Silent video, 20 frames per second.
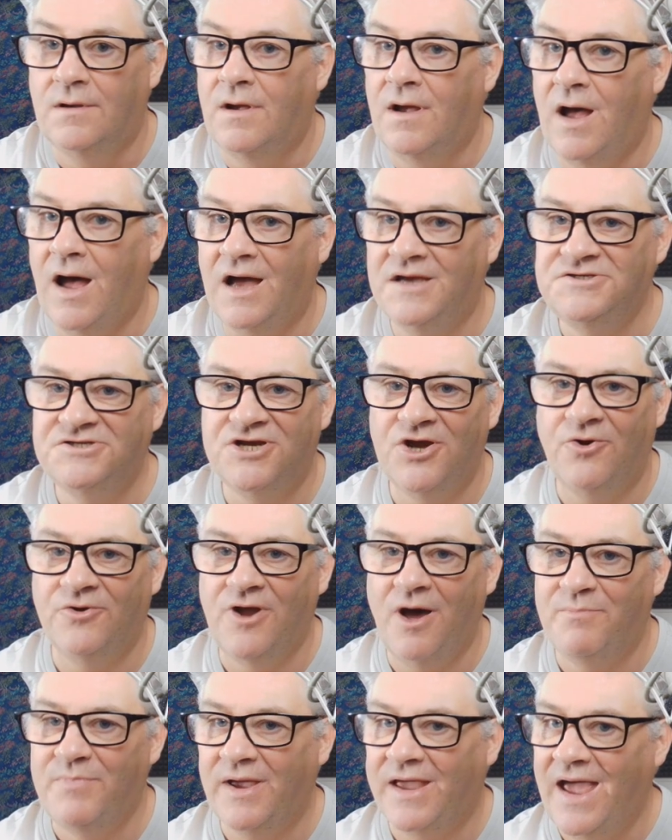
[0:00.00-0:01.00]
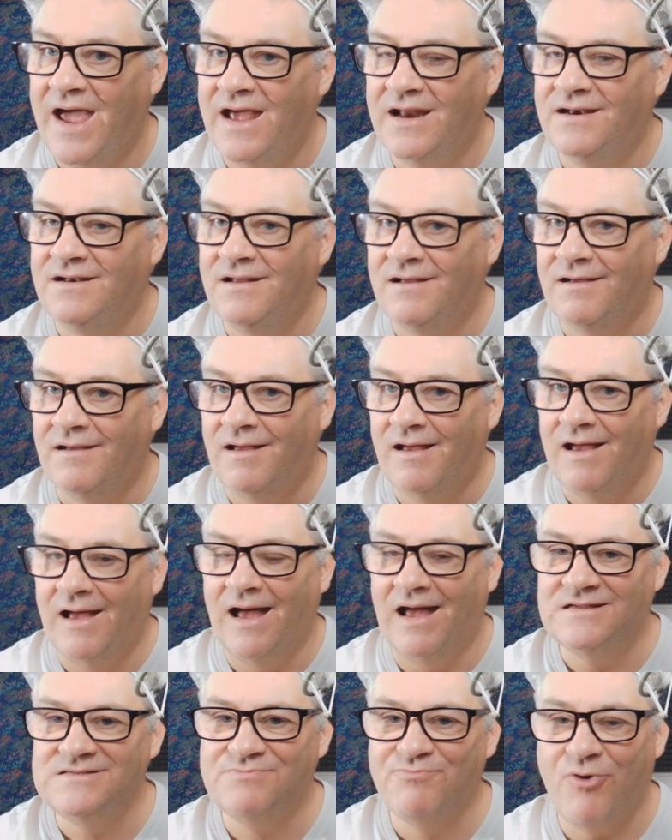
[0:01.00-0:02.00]
I showed up again,
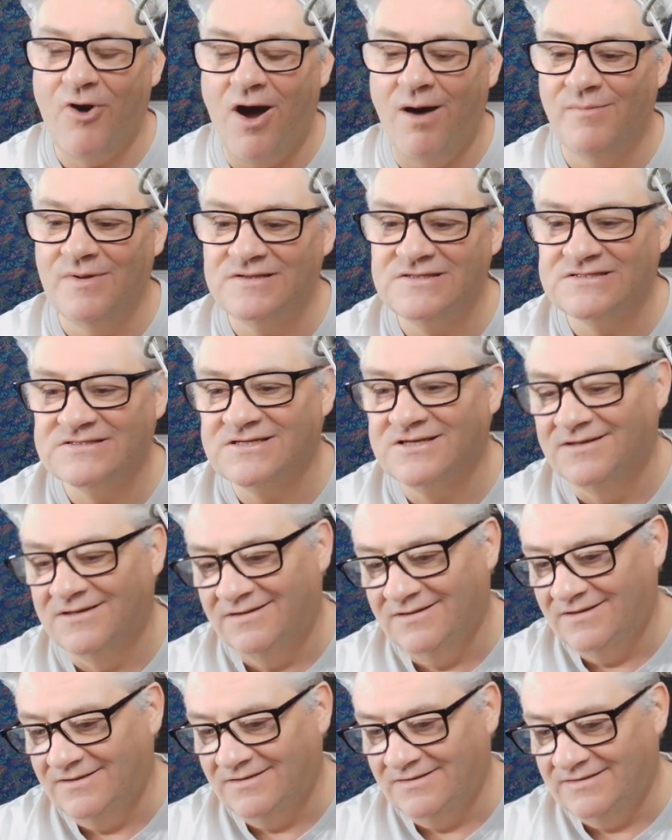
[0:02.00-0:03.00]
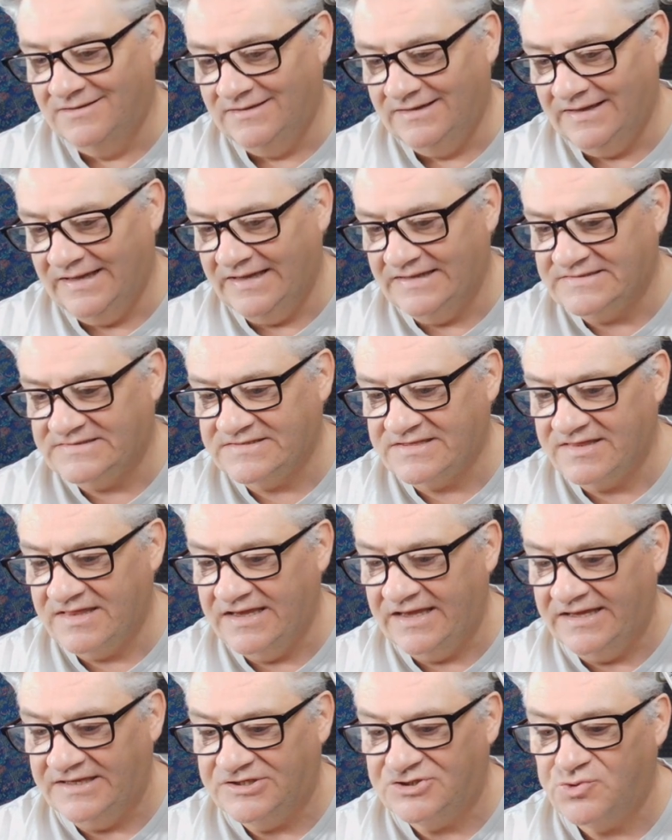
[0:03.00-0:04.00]
as promised. It's
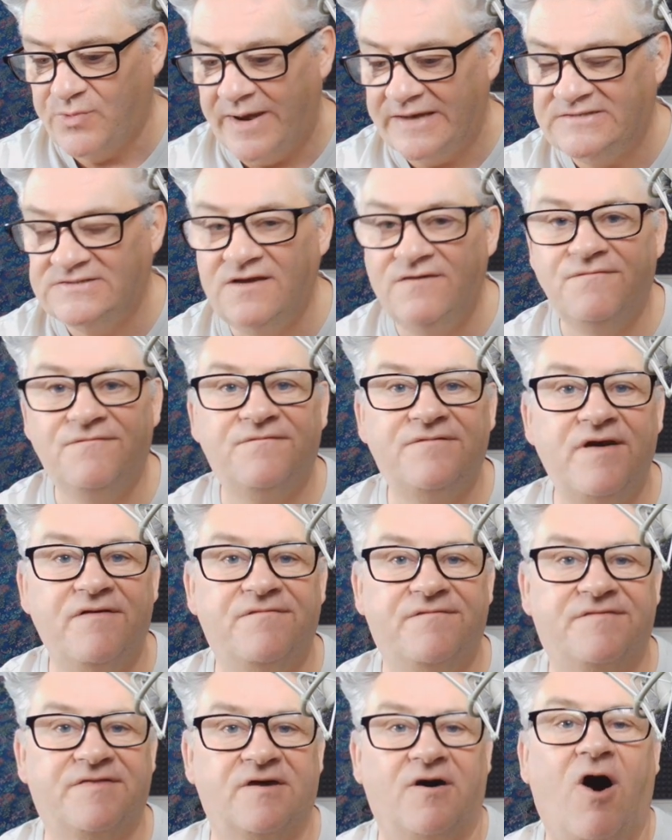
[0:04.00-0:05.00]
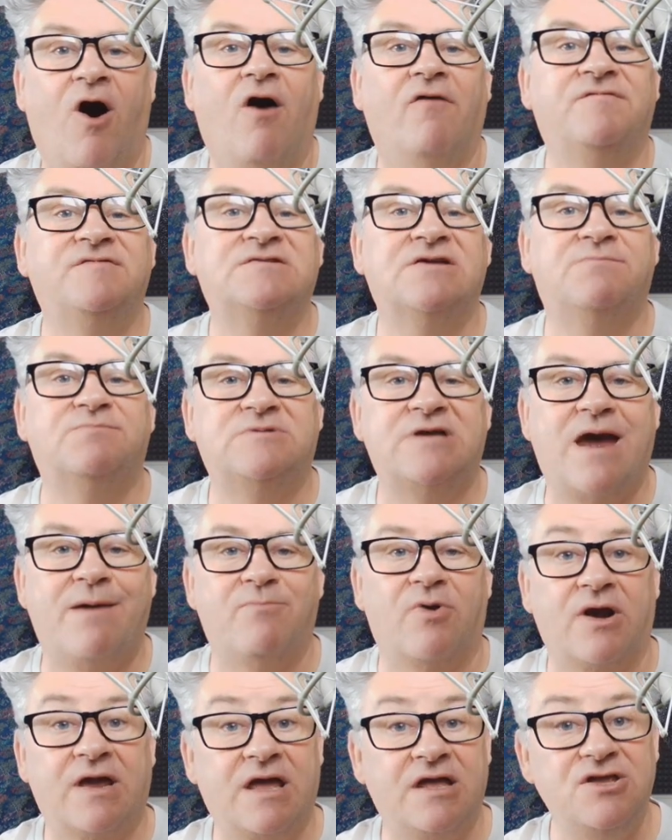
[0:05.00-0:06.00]
the 25th of
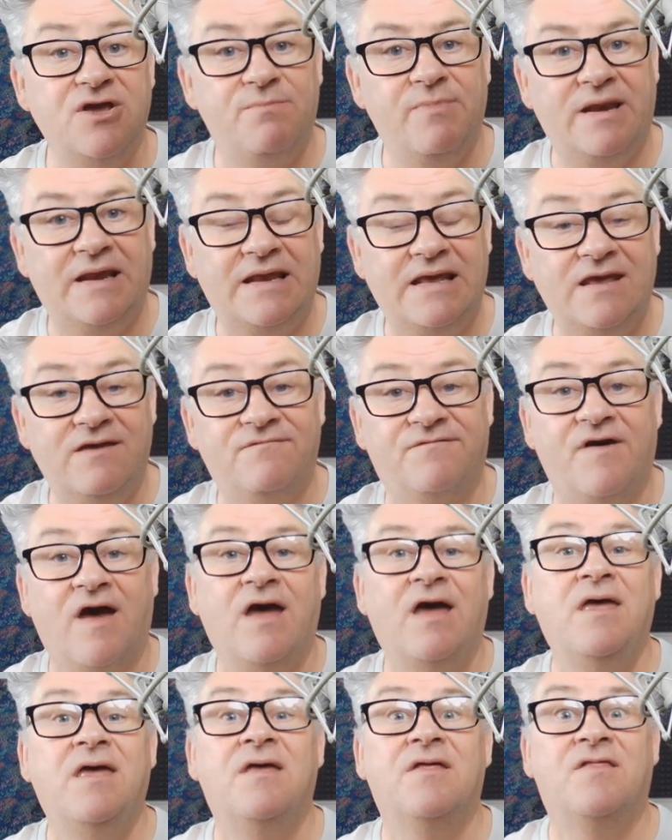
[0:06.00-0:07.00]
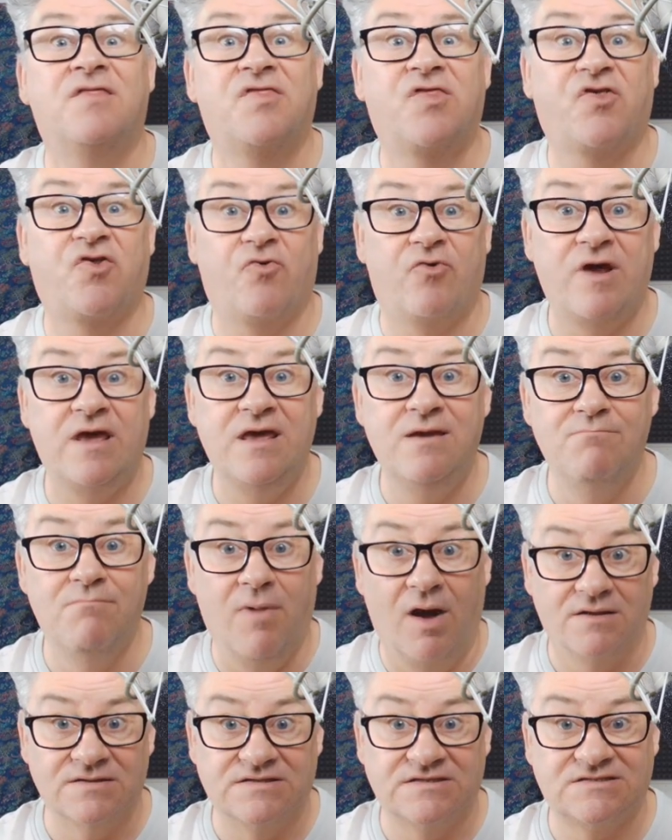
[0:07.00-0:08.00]
September. Can you believe? Three
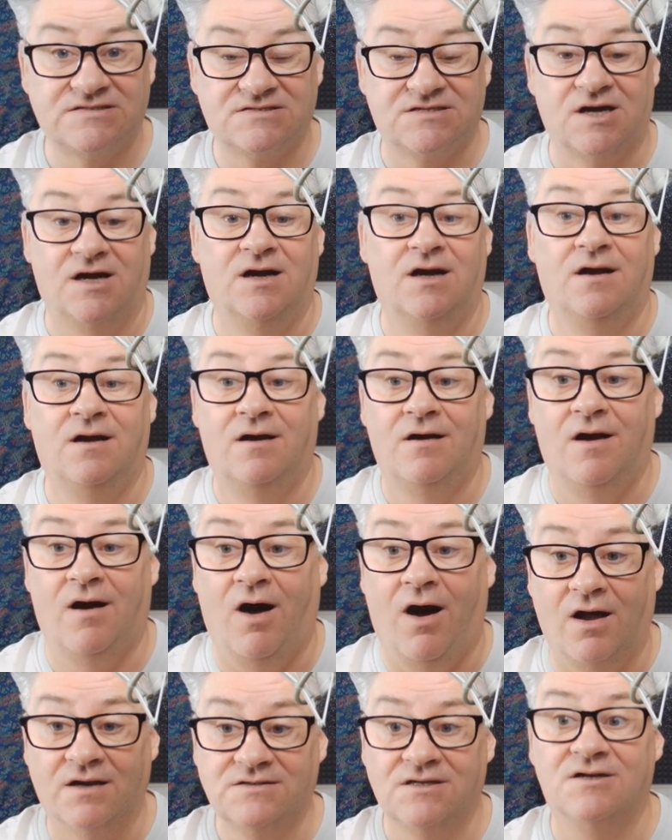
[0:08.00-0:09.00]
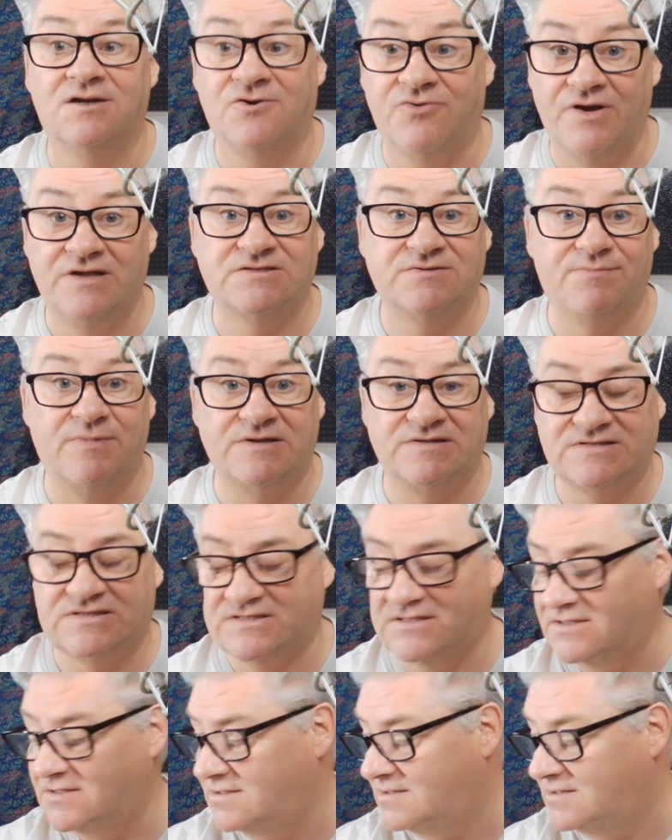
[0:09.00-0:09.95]
months until Christmas.